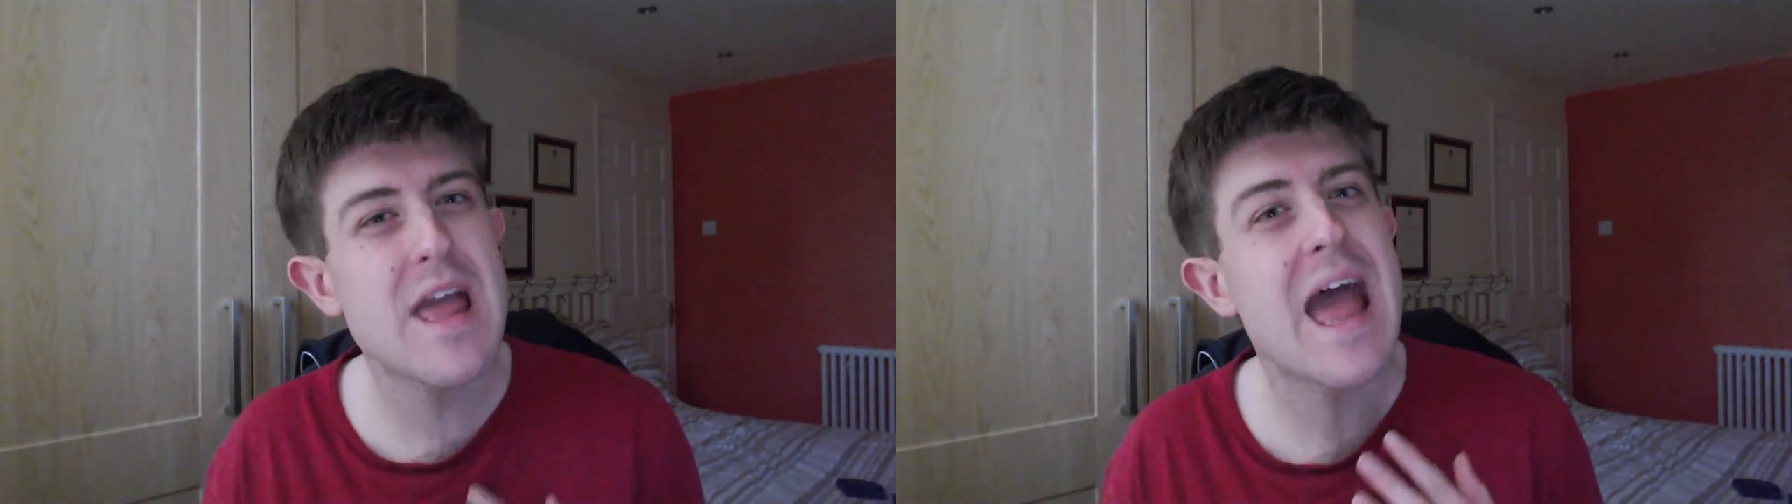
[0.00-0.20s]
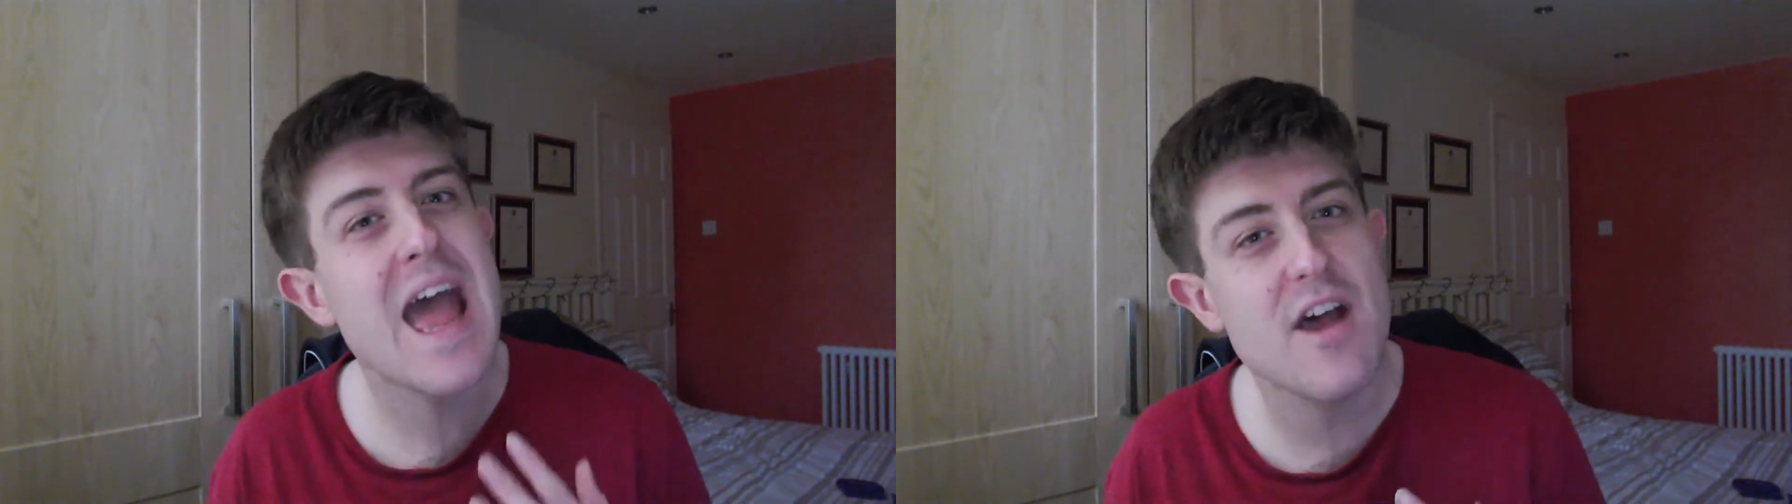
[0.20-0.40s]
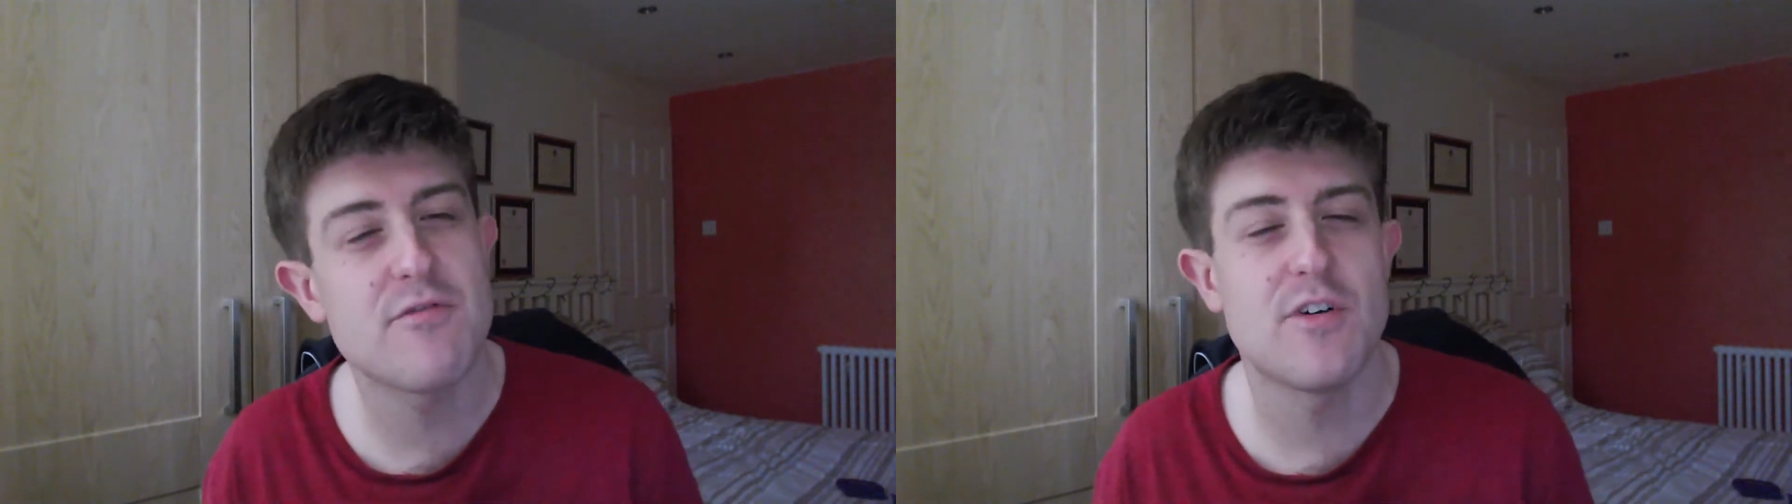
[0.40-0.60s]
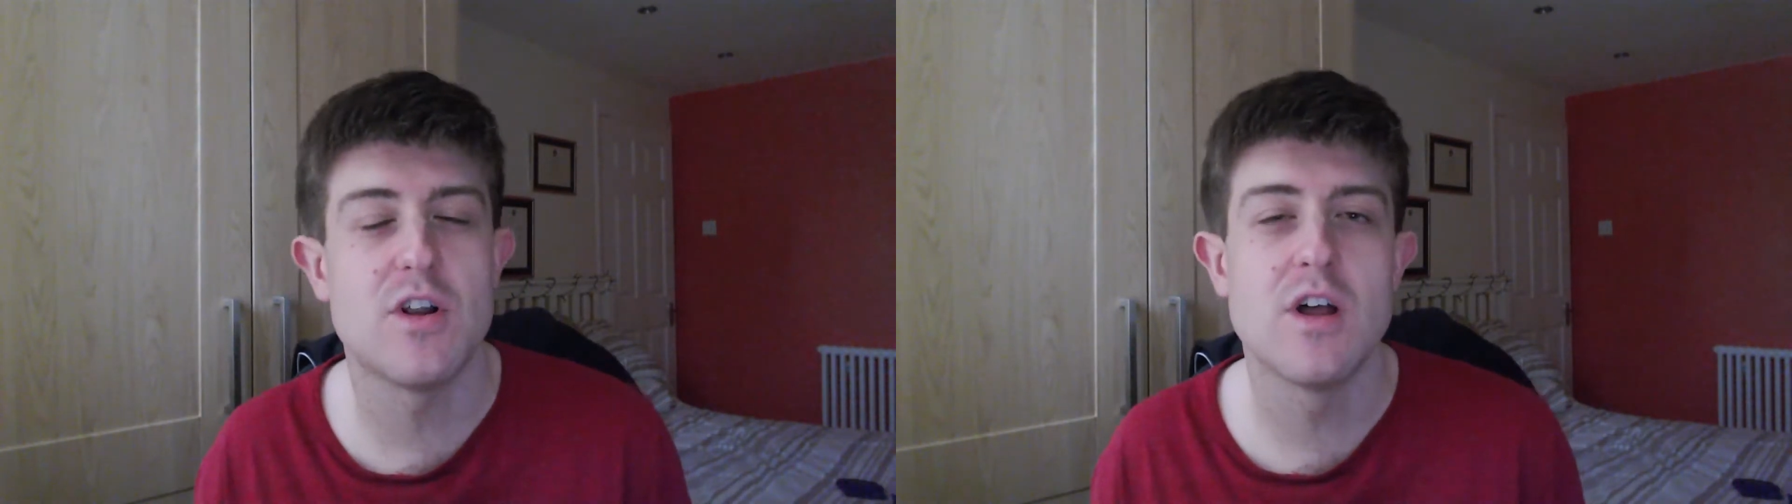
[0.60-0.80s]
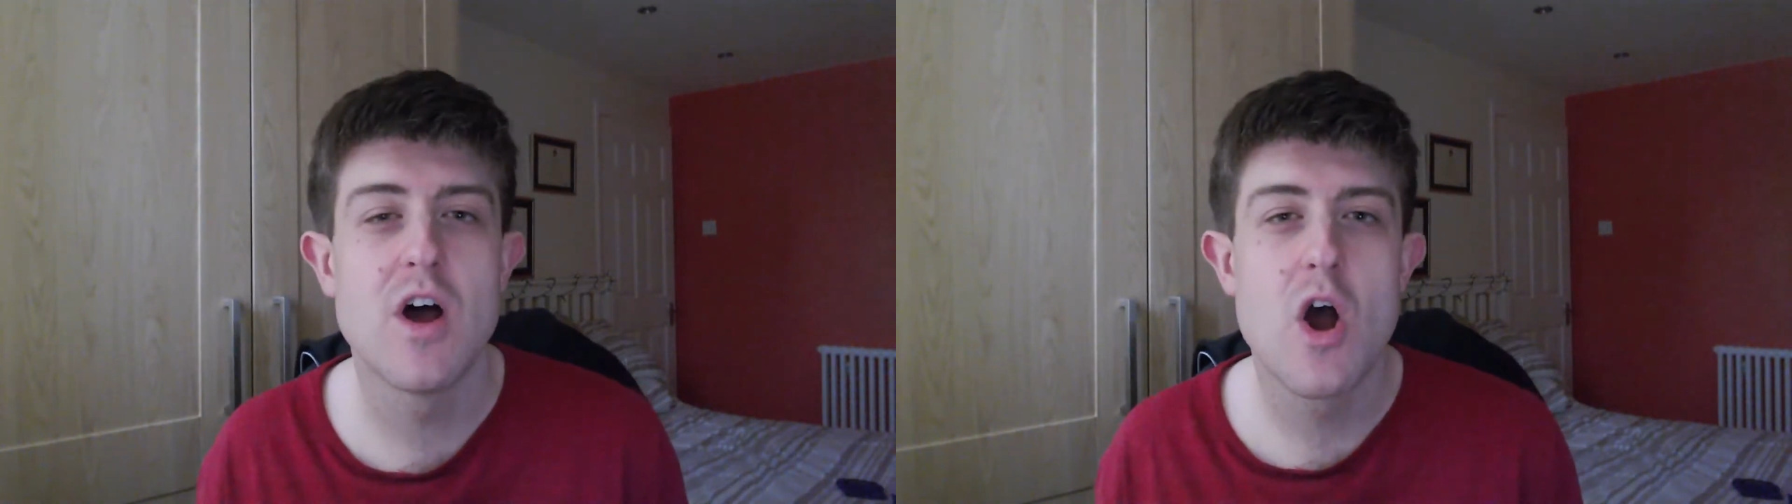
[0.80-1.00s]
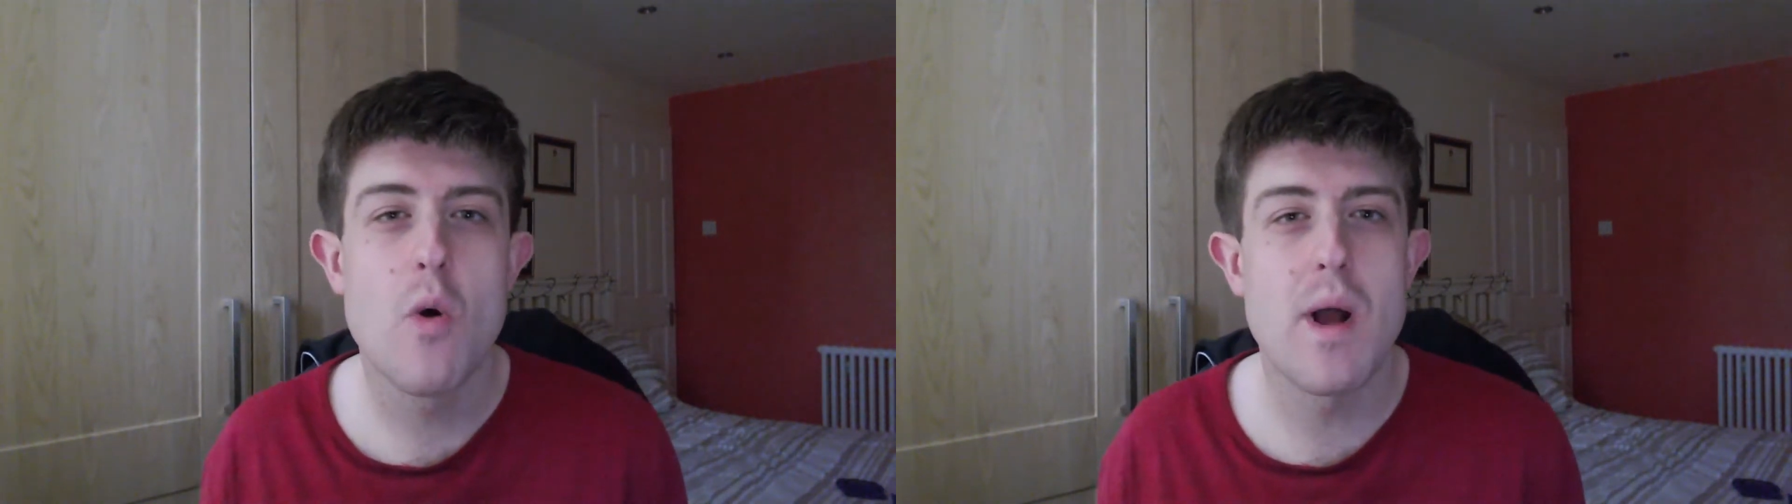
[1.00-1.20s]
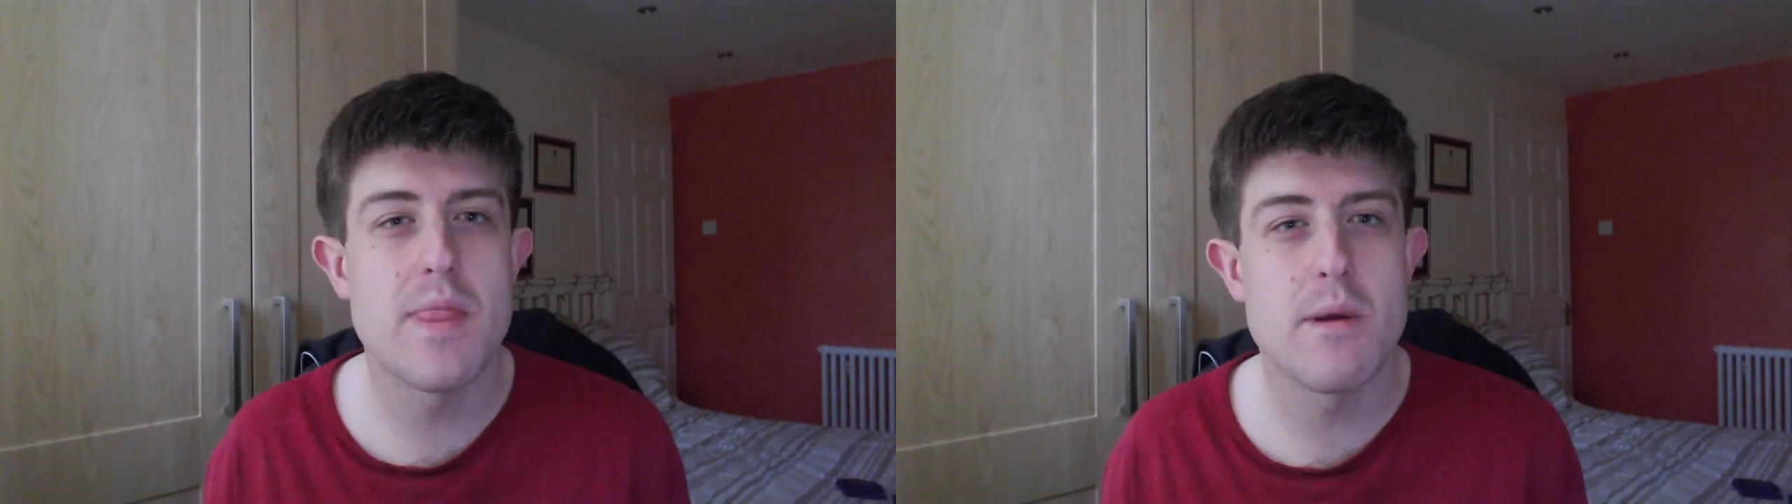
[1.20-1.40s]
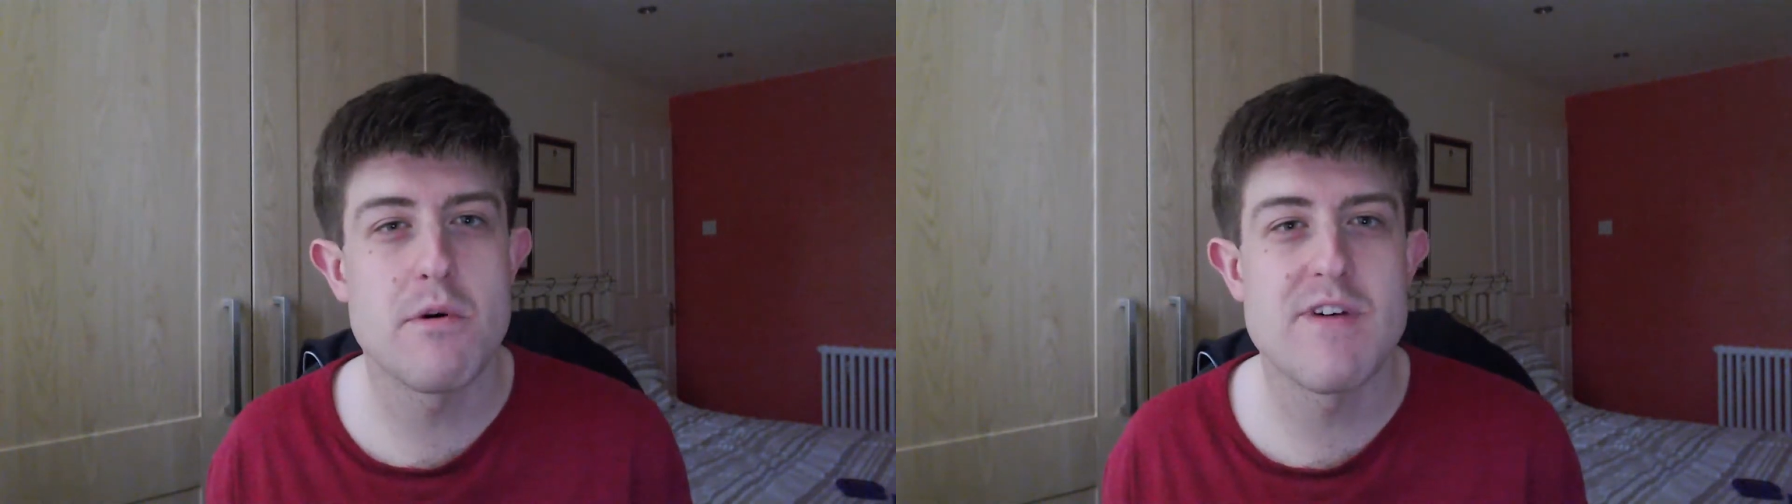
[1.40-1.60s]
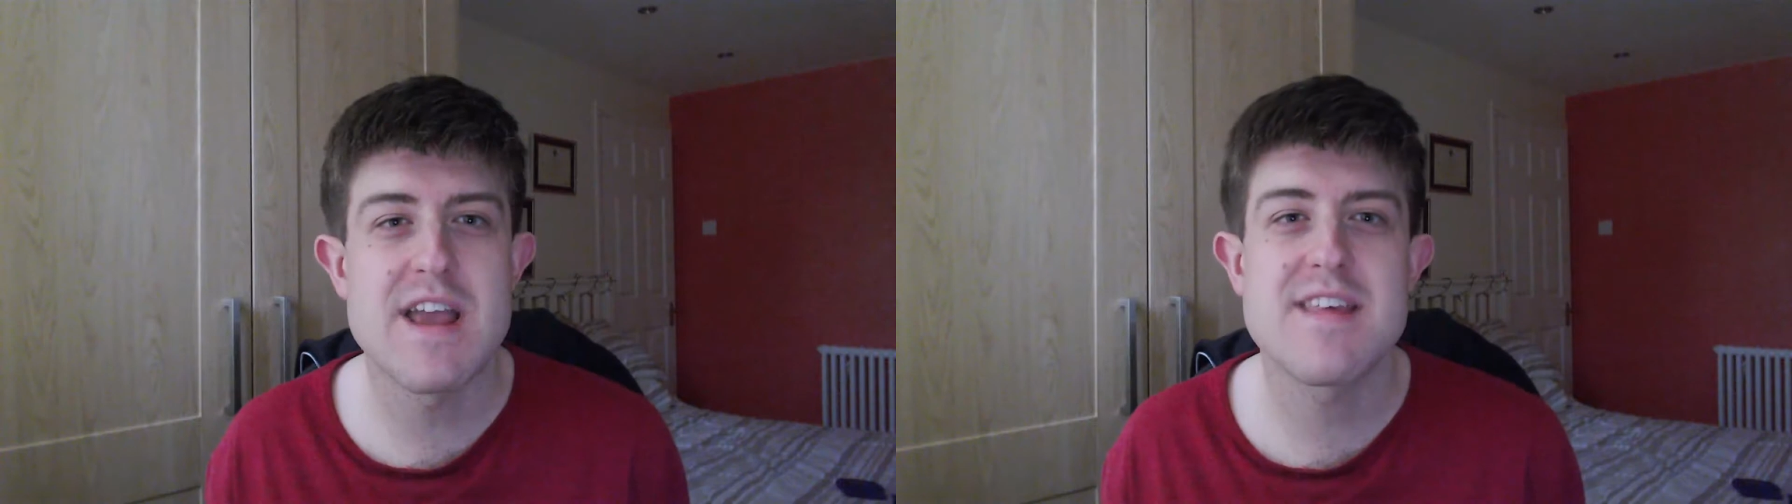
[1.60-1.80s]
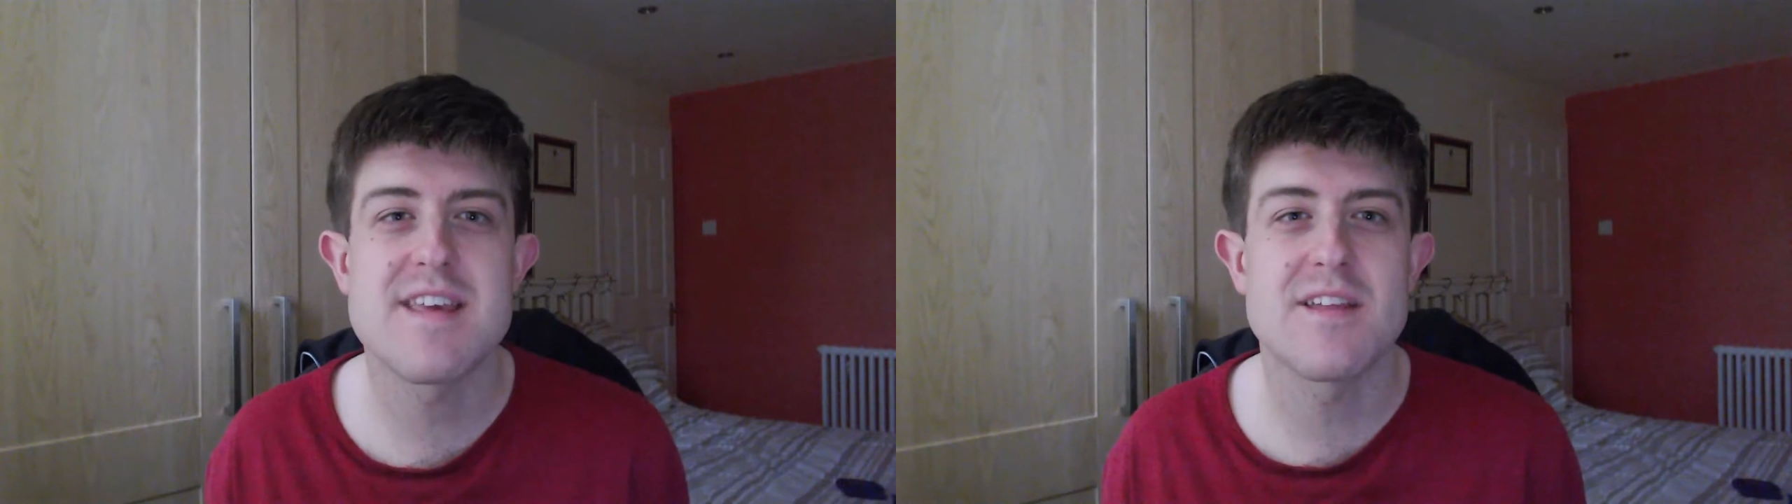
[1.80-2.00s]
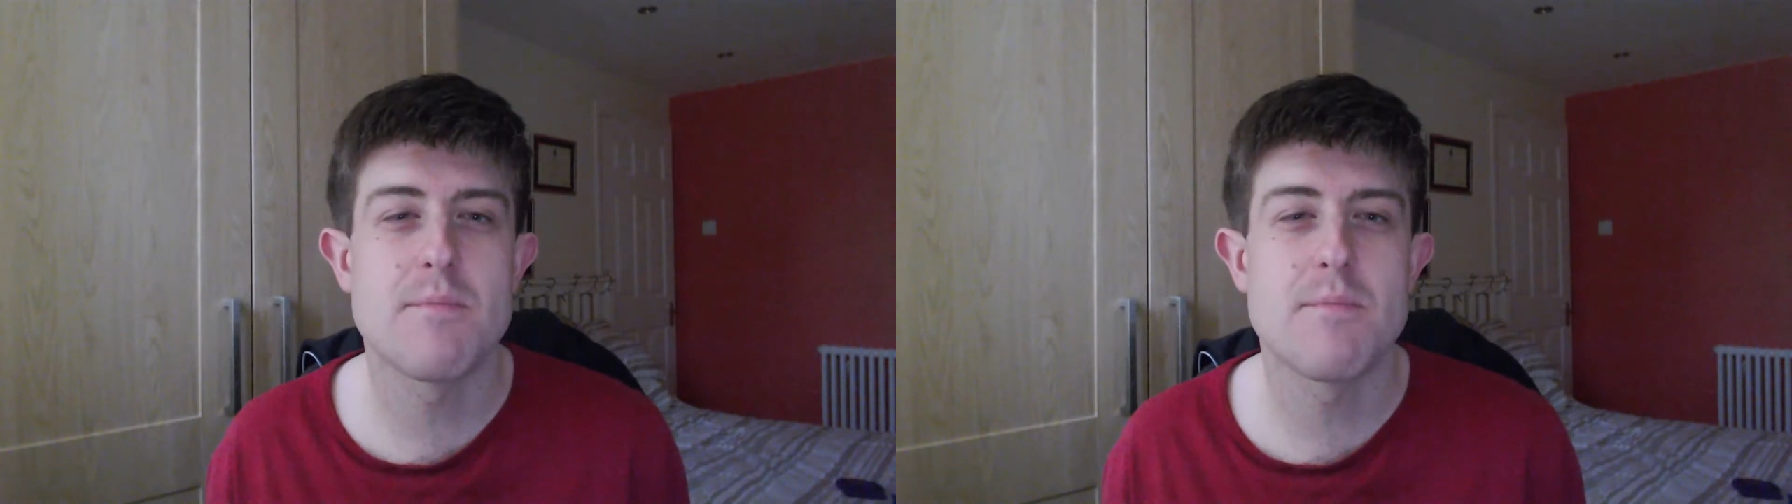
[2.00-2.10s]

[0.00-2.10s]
careful when they were racing.